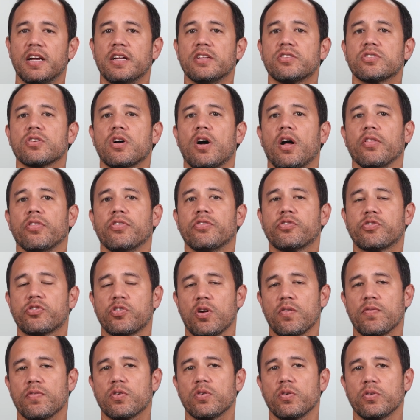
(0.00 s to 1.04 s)
it's called
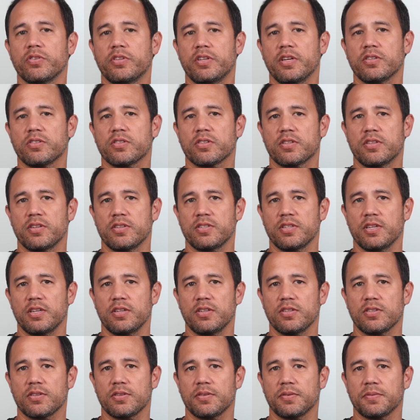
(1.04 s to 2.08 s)
cervical disc
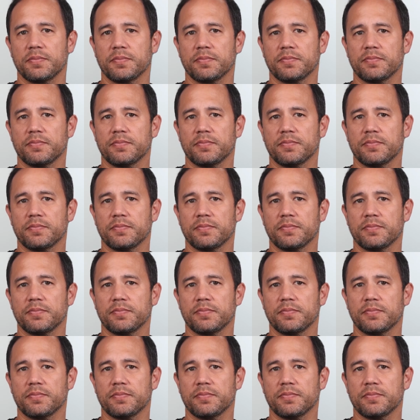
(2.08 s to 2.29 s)
disease.